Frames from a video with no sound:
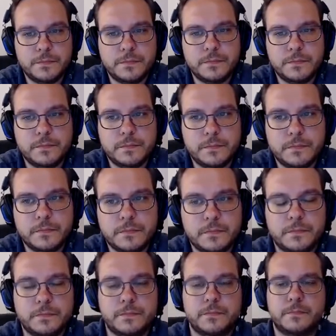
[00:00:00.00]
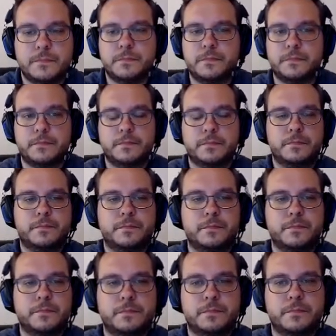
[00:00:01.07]

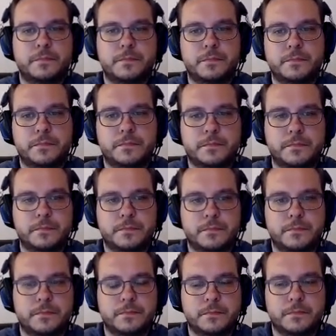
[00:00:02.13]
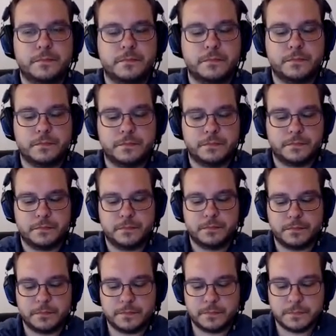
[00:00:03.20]

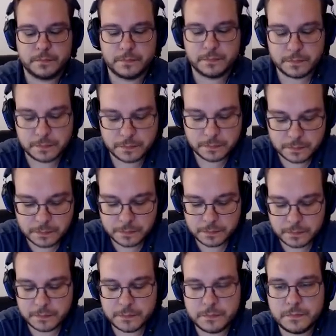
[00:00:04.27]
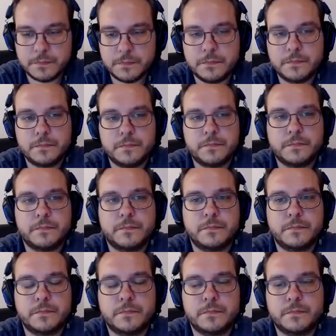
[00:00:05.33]

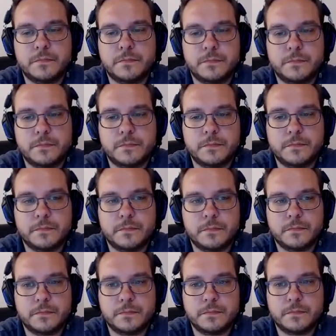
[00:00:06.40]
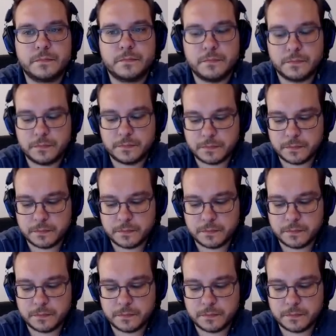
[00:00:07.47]
(silent)